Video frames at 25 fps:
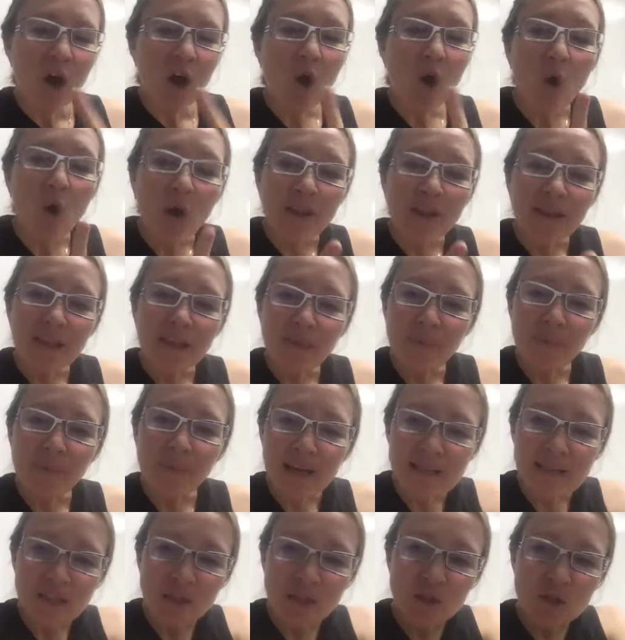Oh, and let me
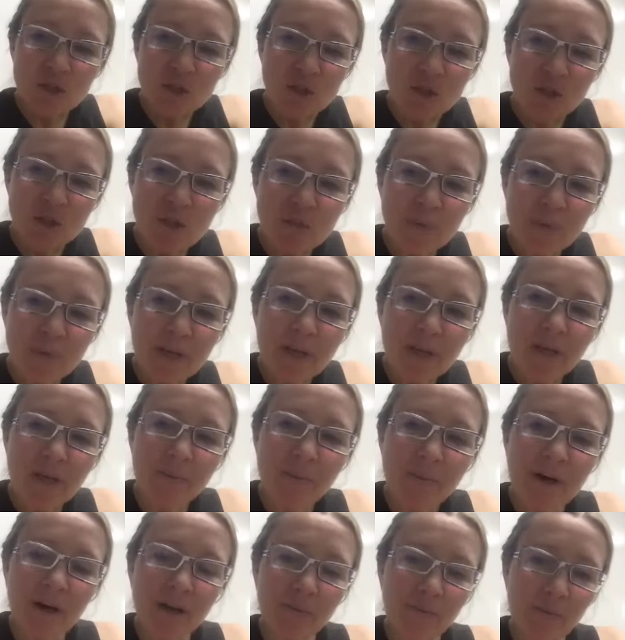ask you, so speaking
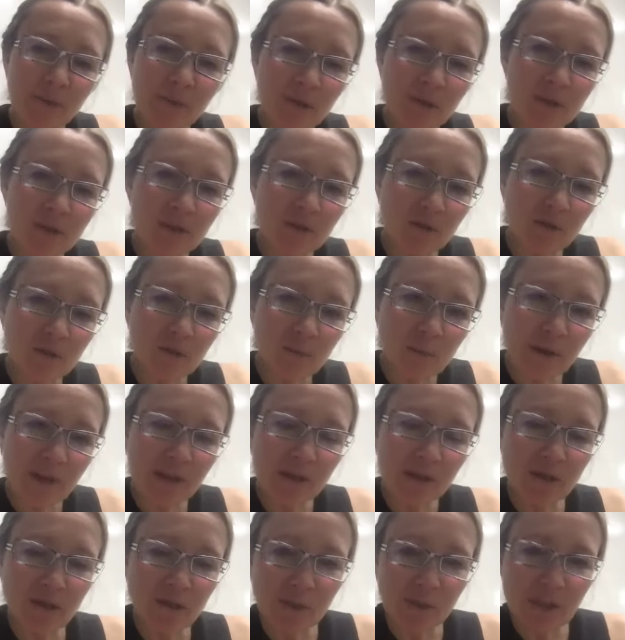about, because you
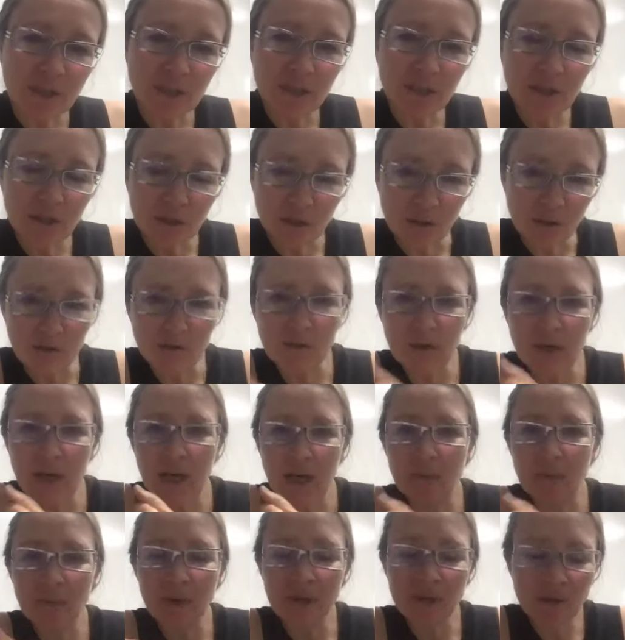spend so much, you know,
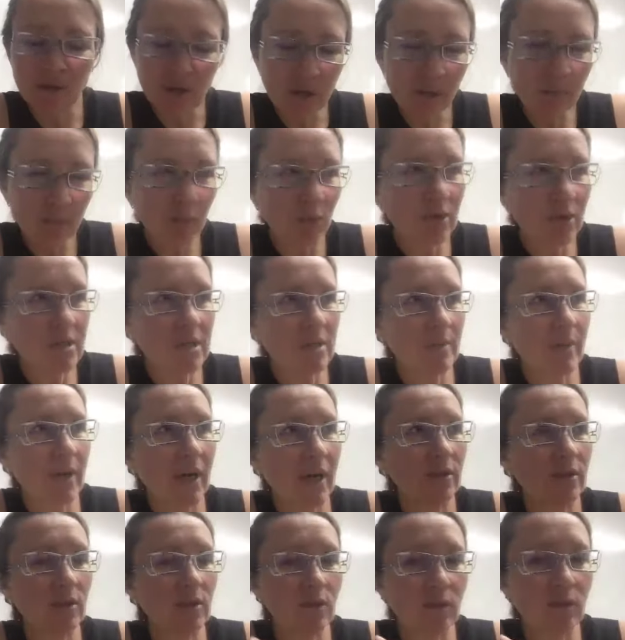and great points
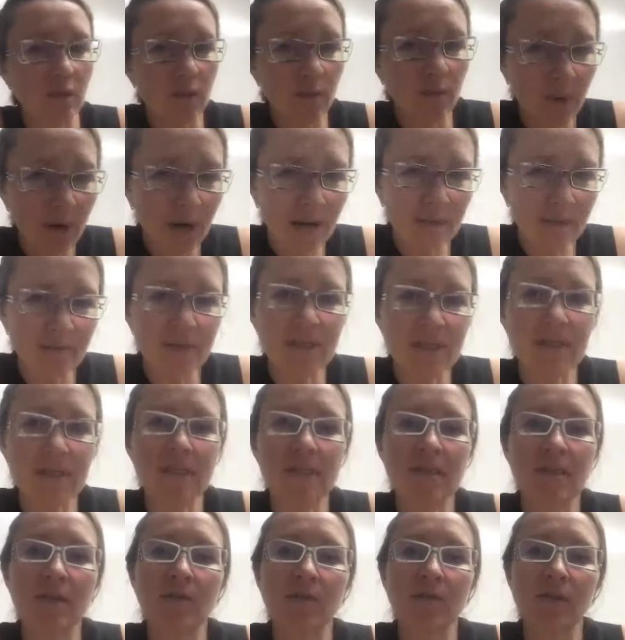about, you know, the
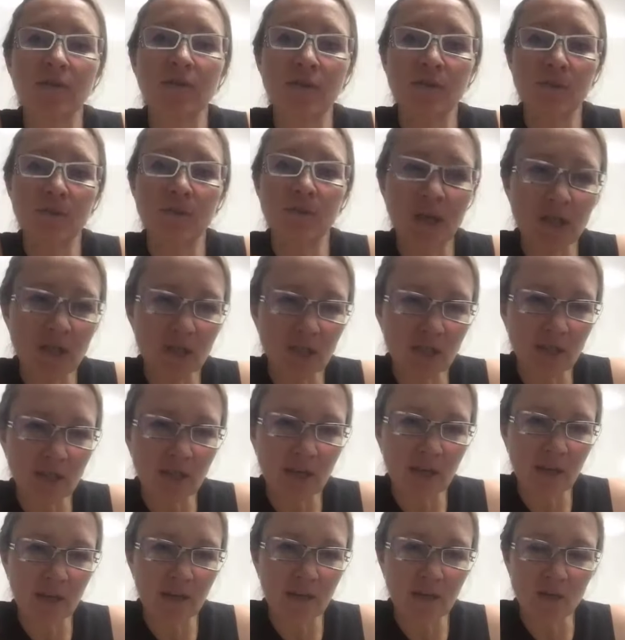privacy of
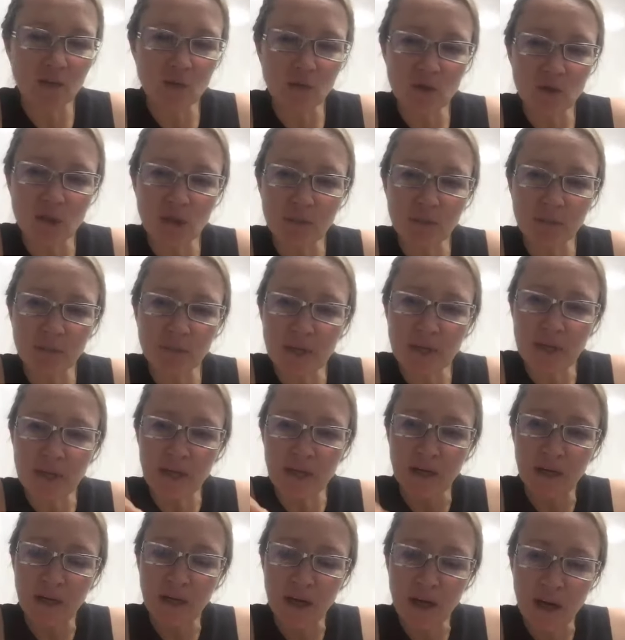information and the social
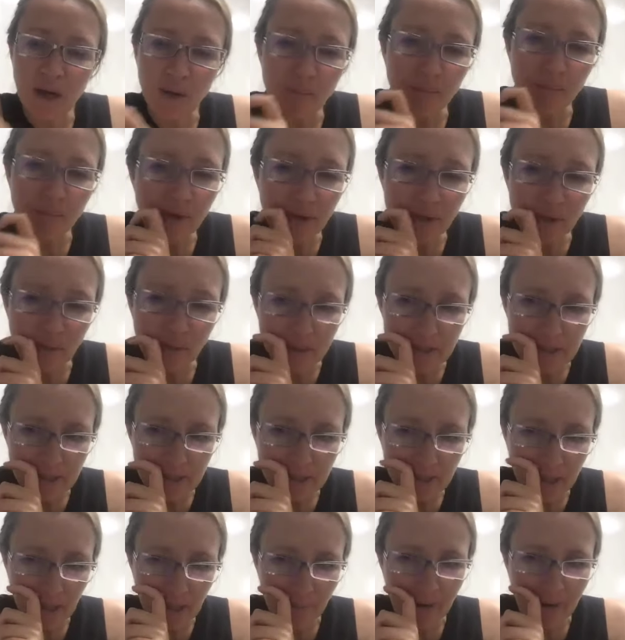media, great
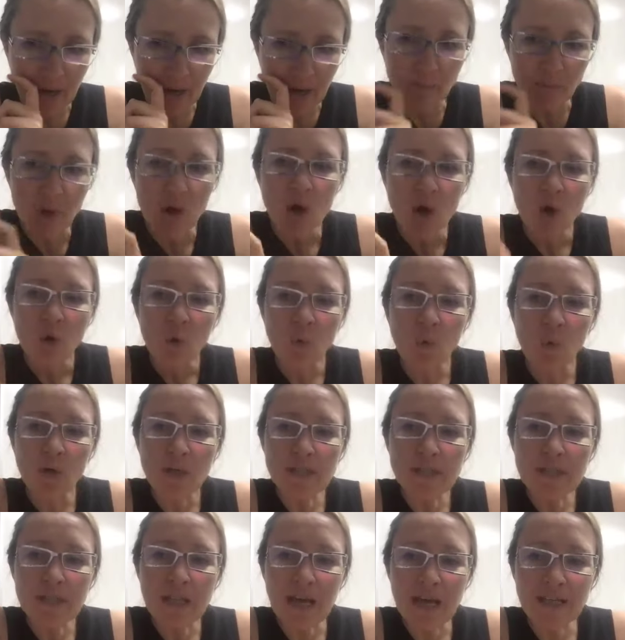question came up.
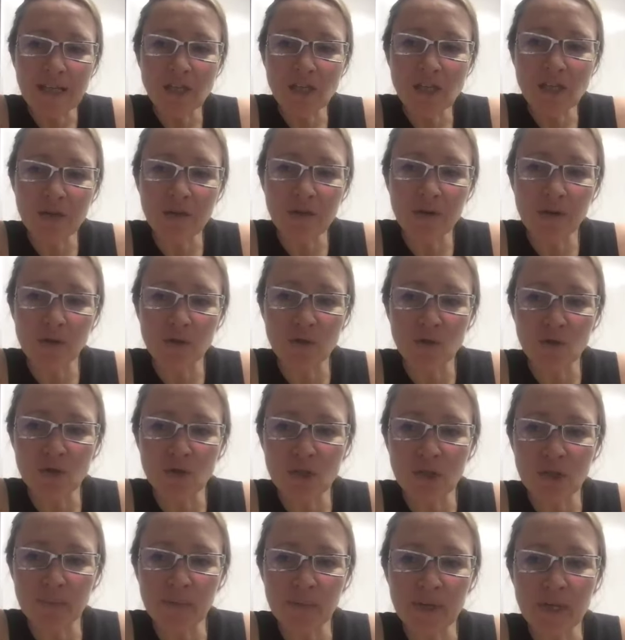Was not sharing on
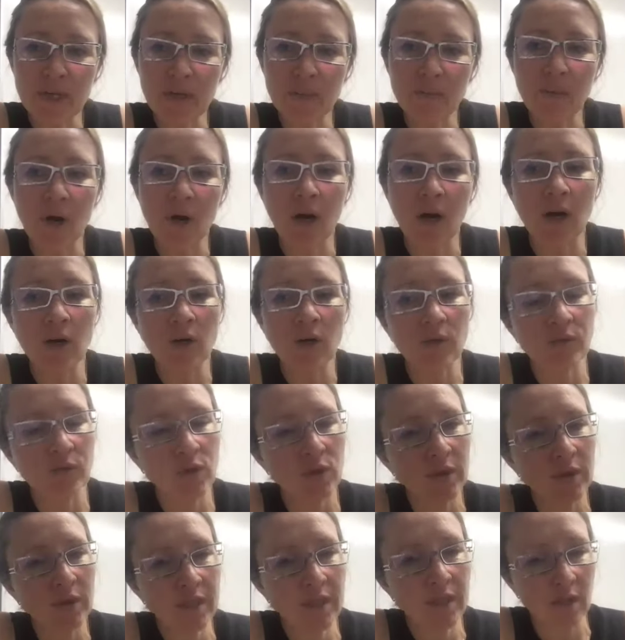social media part of
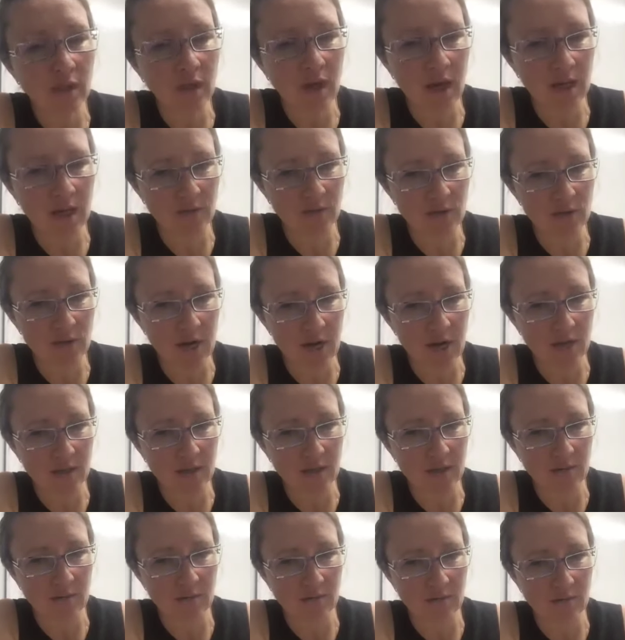your legal
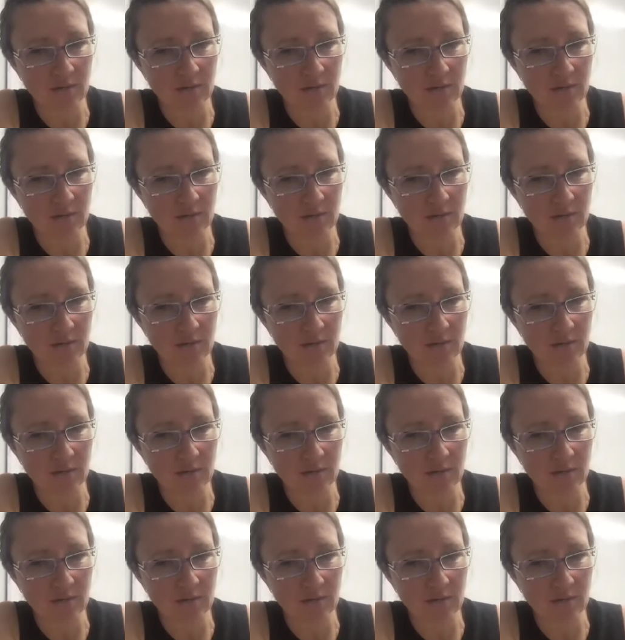contract?